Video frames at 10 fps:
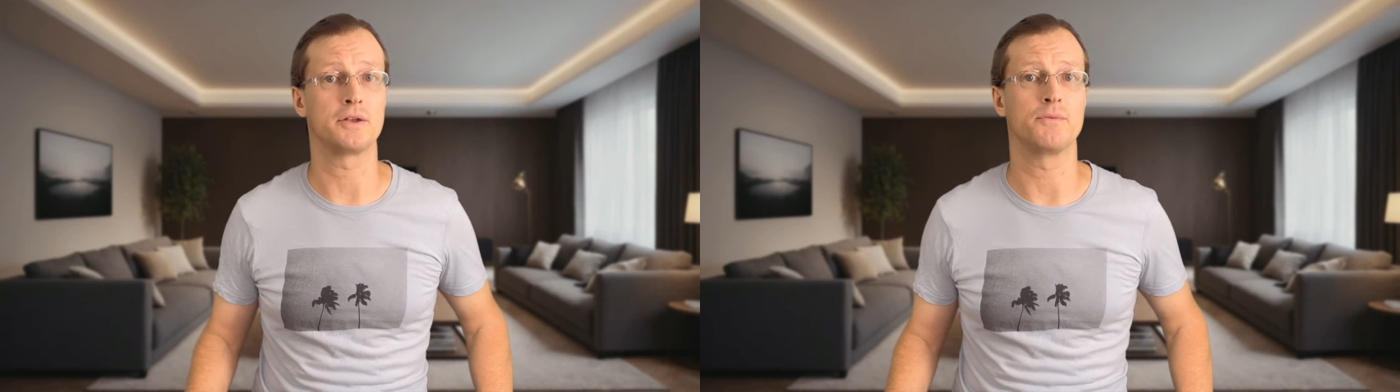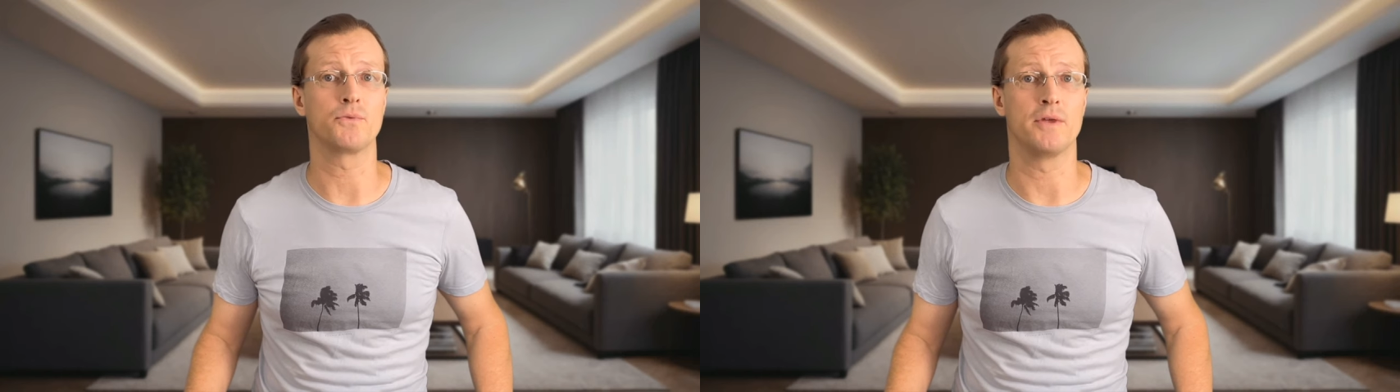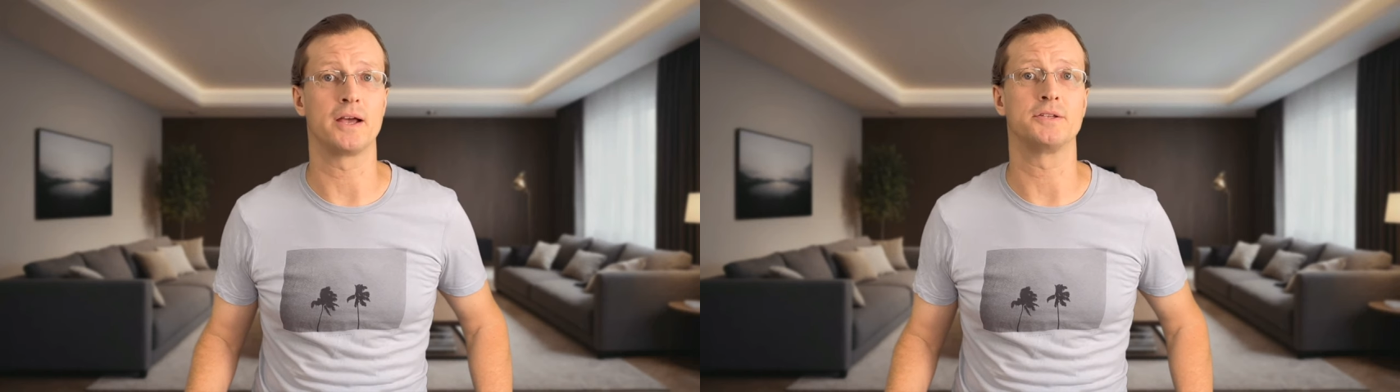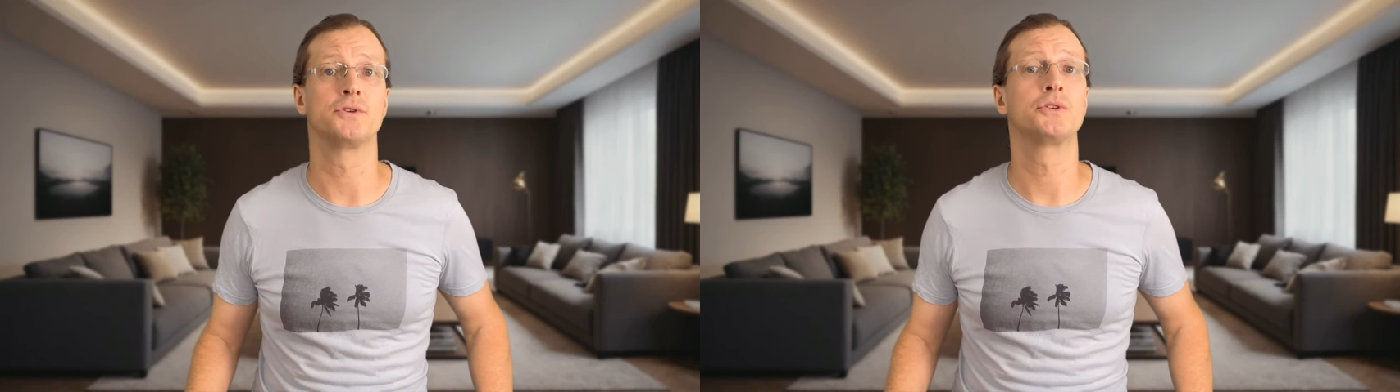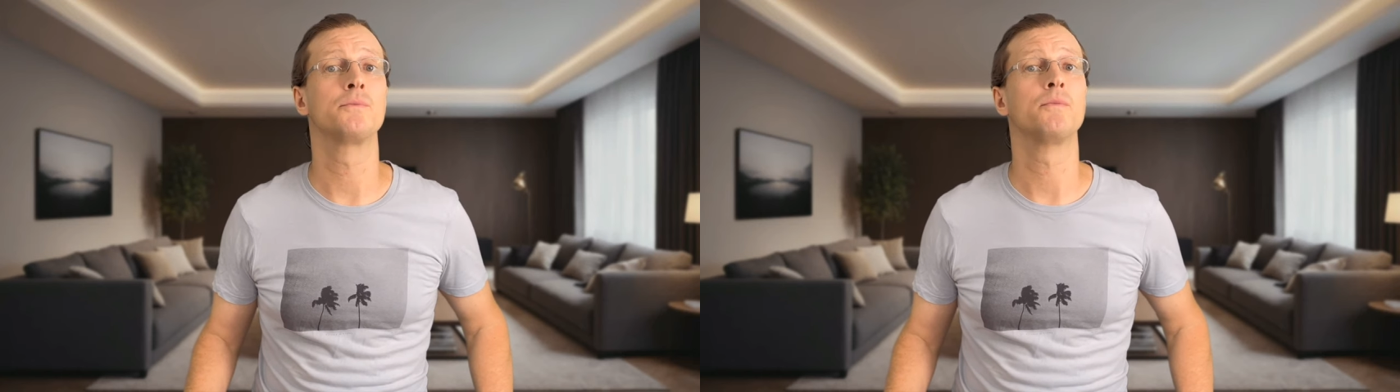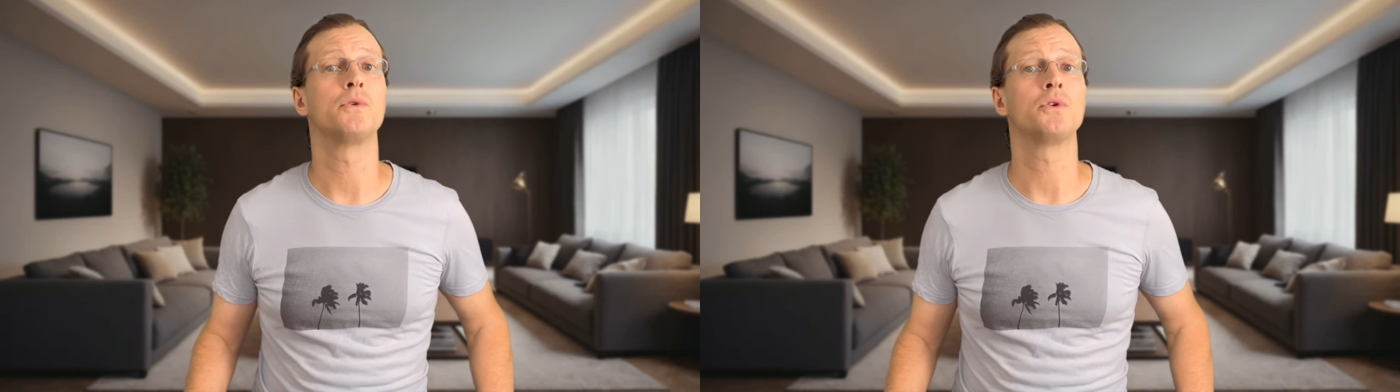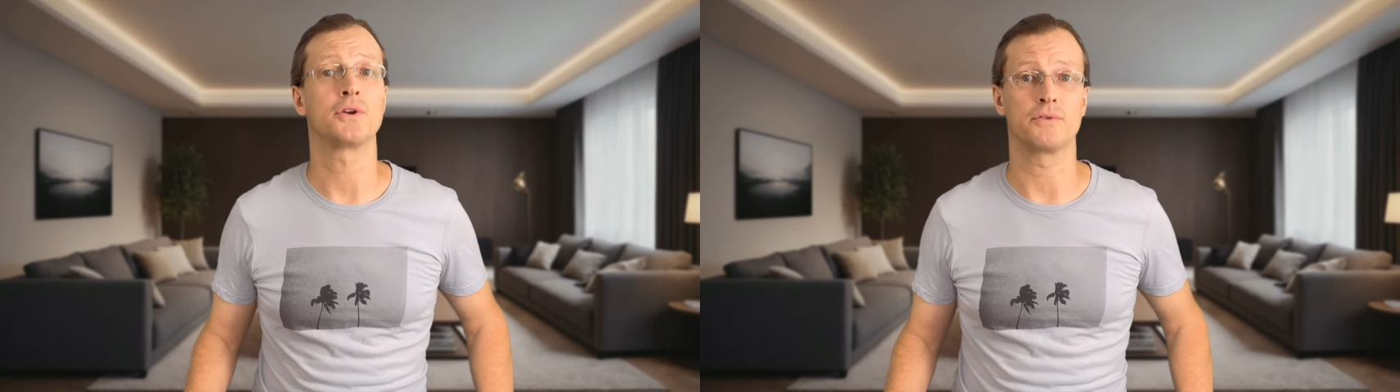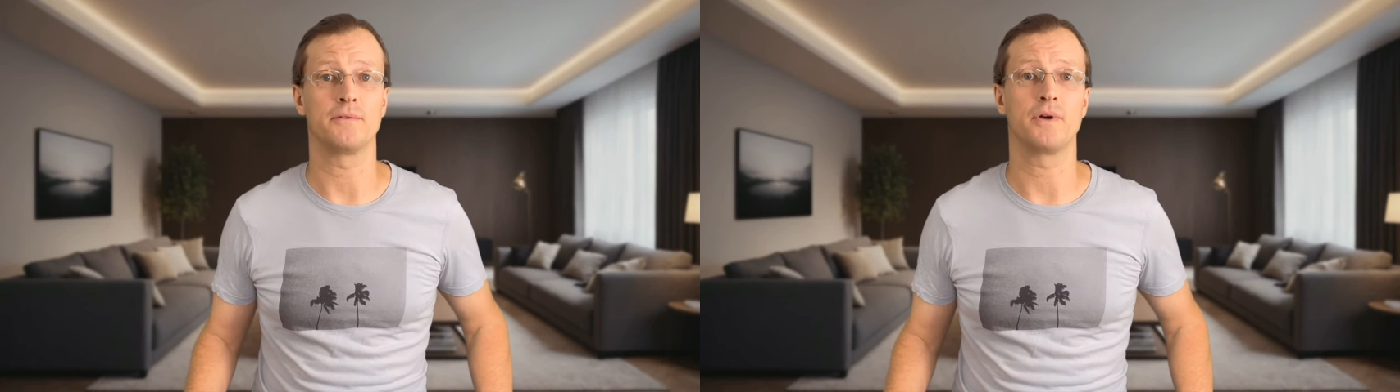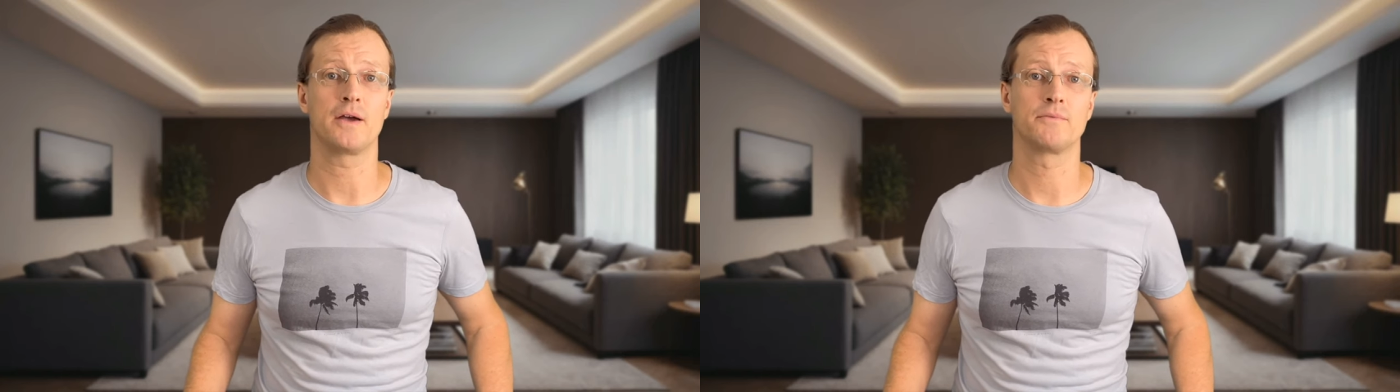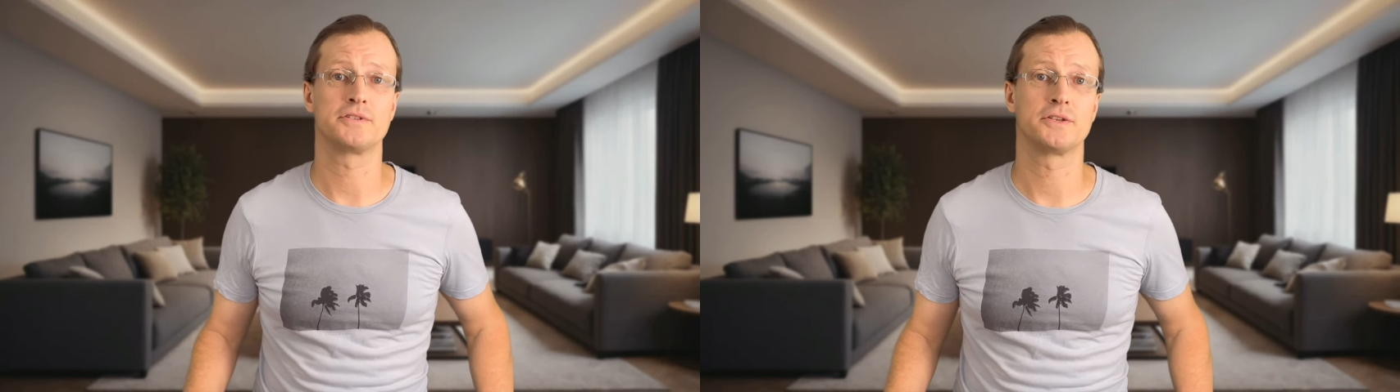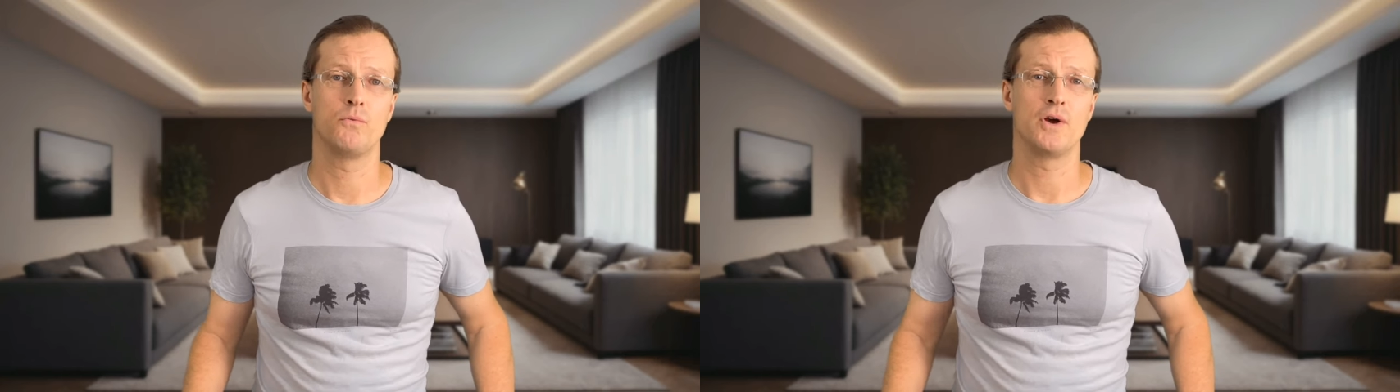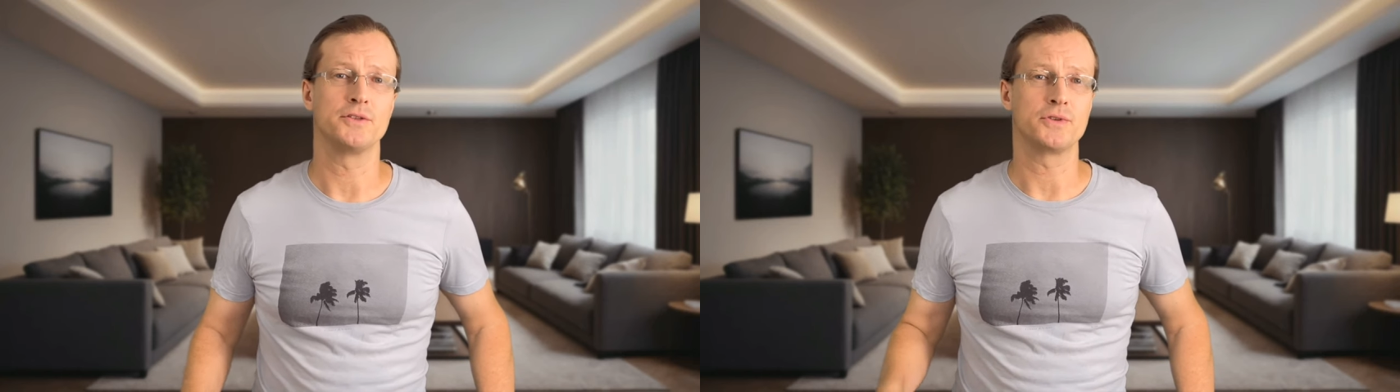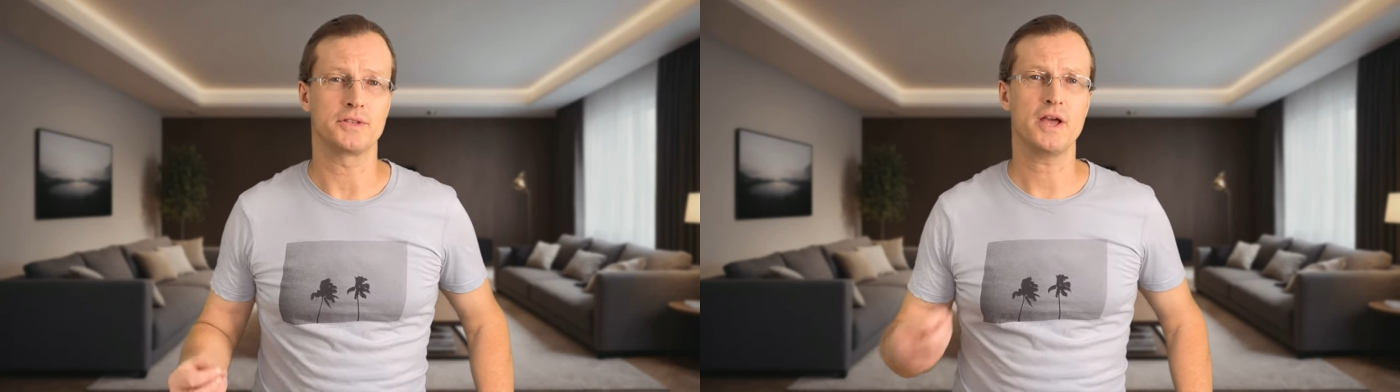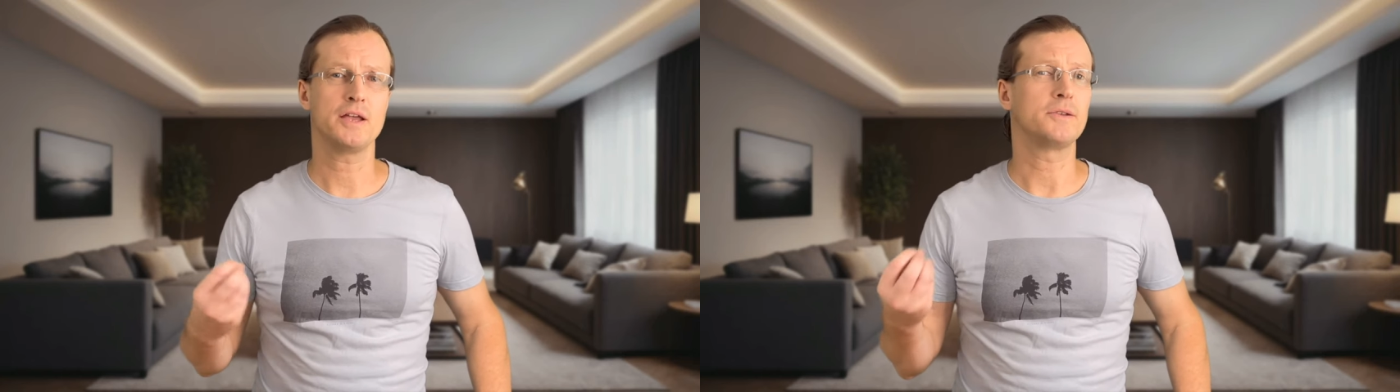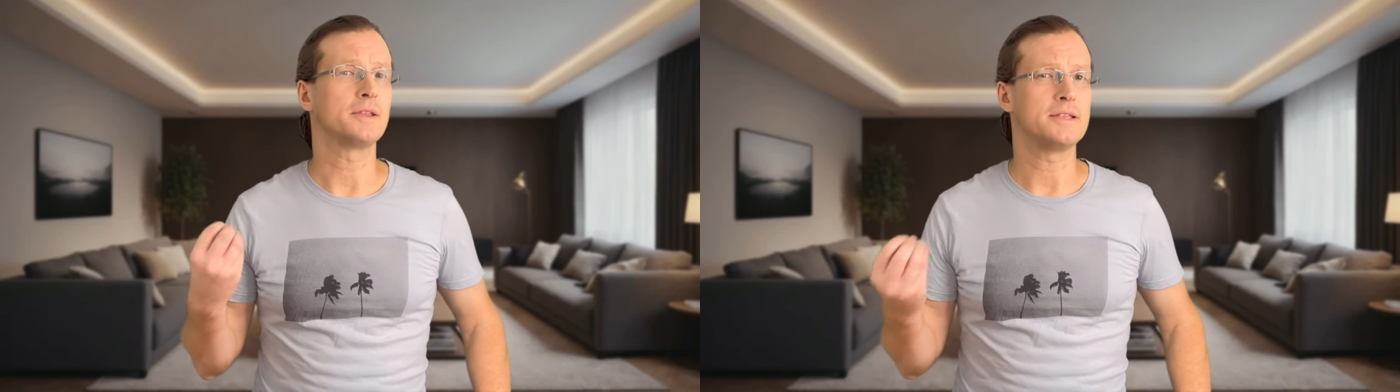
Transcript: Provide a supportive environment and watch your child's